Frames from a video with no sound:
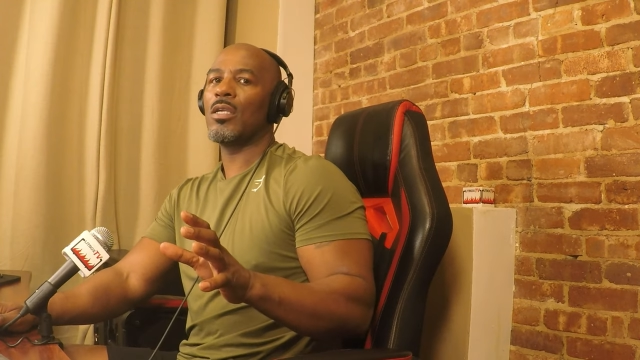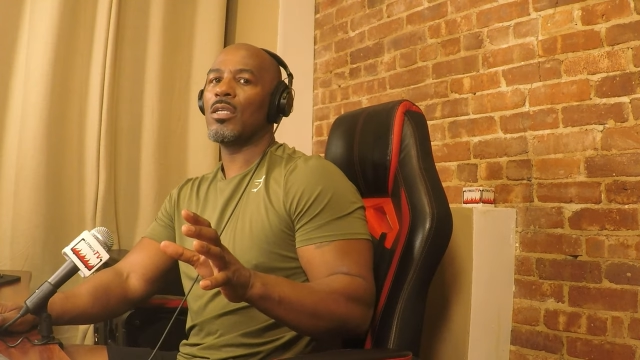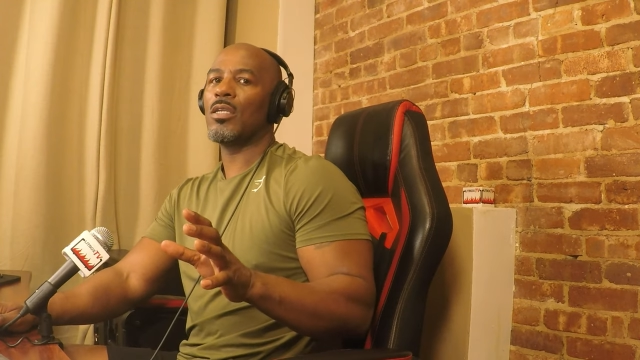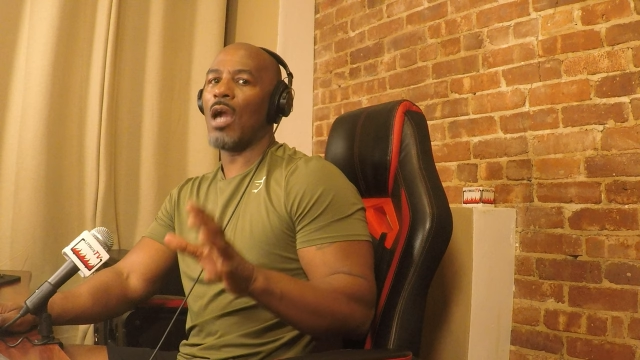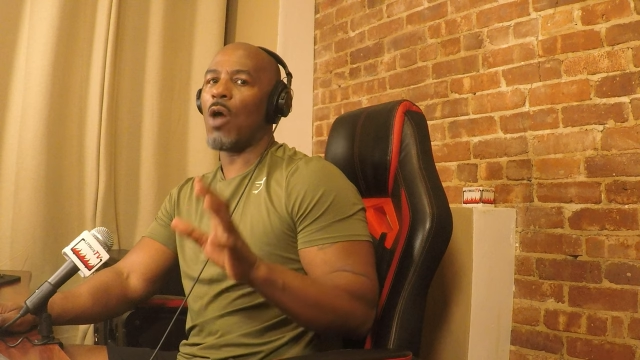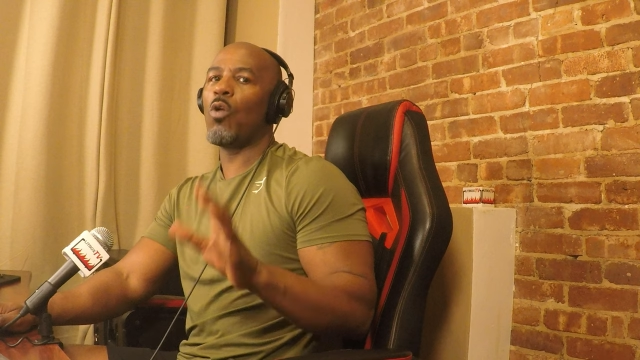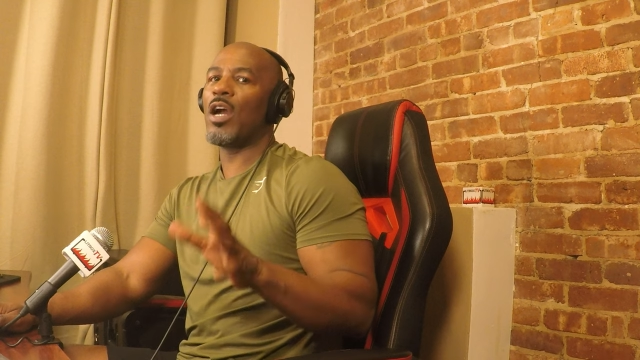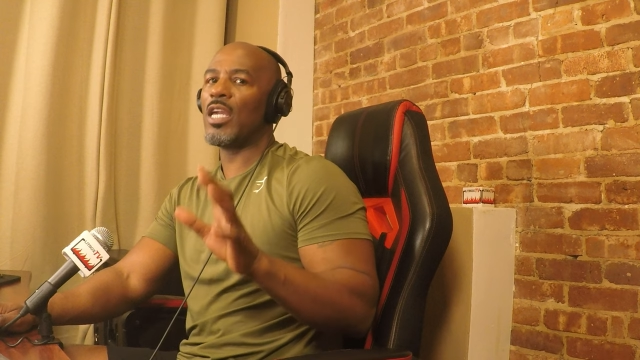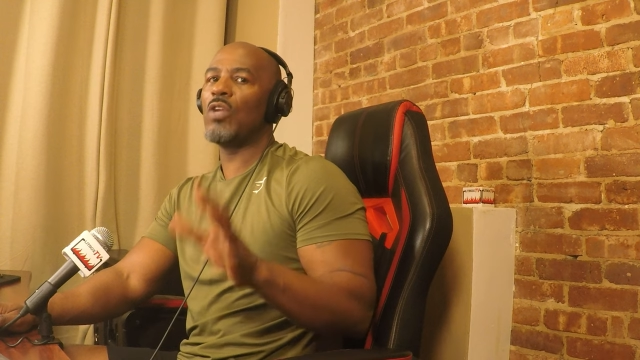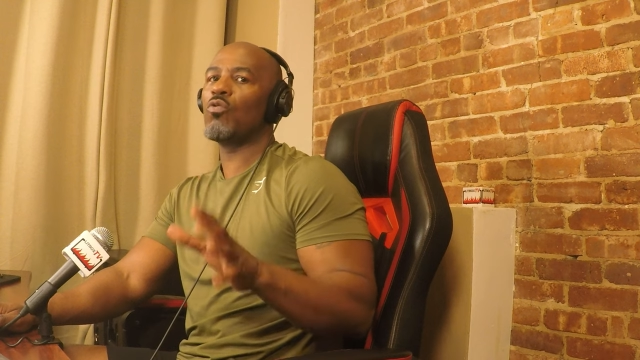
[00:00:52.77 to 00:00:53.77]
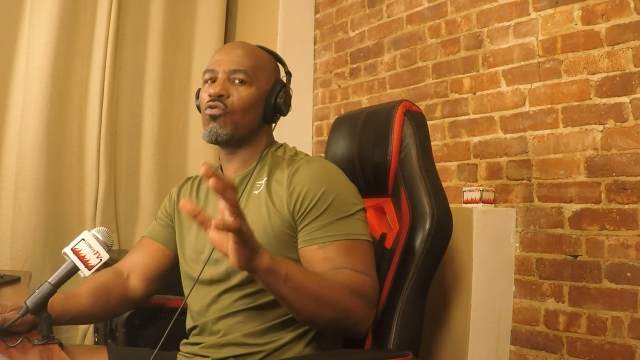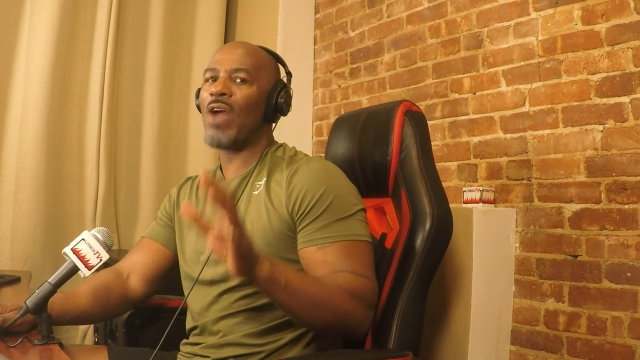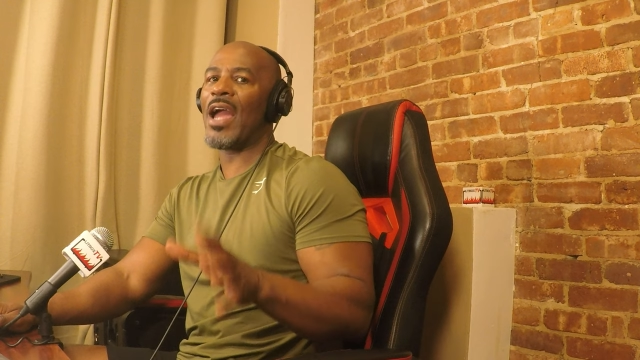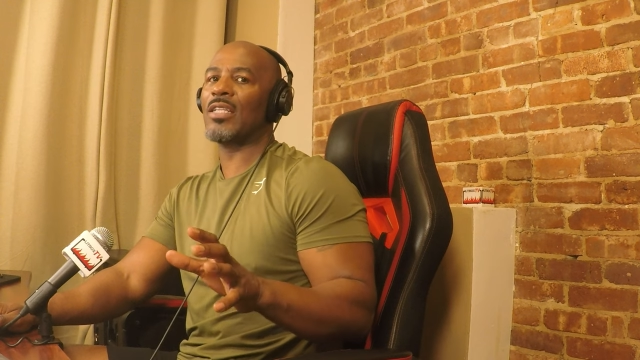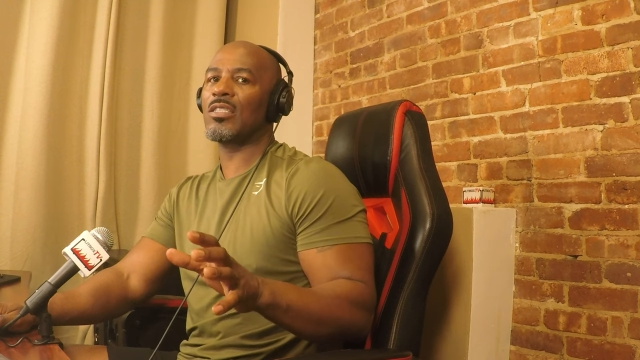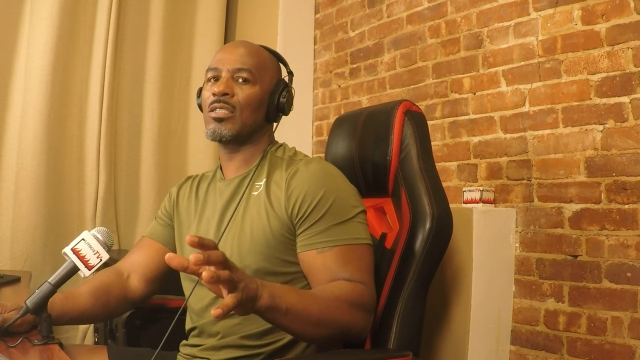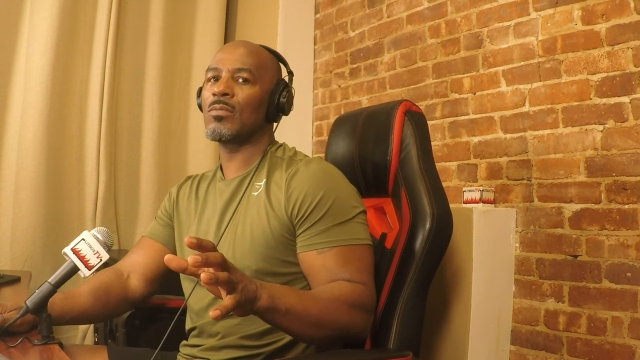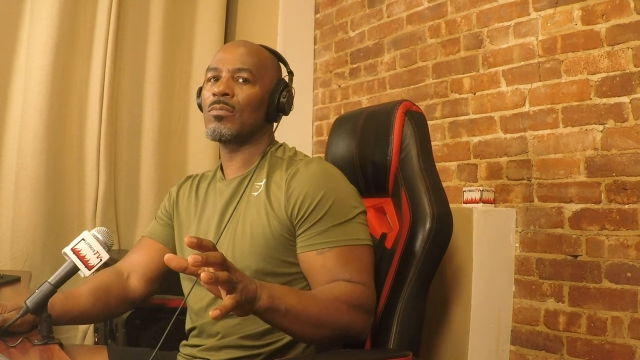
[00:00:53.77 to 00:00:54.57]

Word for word: y'all want equal rights,